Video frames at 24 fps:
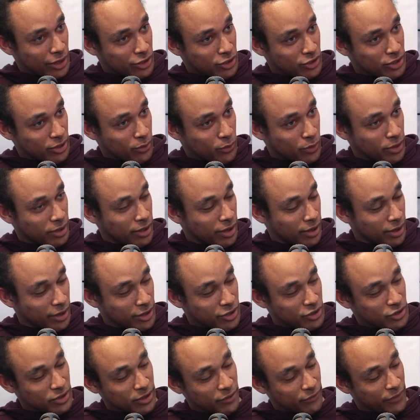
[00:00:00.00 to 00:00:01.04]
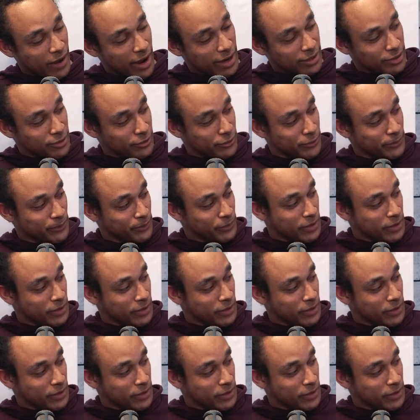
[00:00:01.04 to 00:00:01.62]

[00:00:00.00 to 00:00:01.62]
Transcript: an interesting one, on an interesting fact too.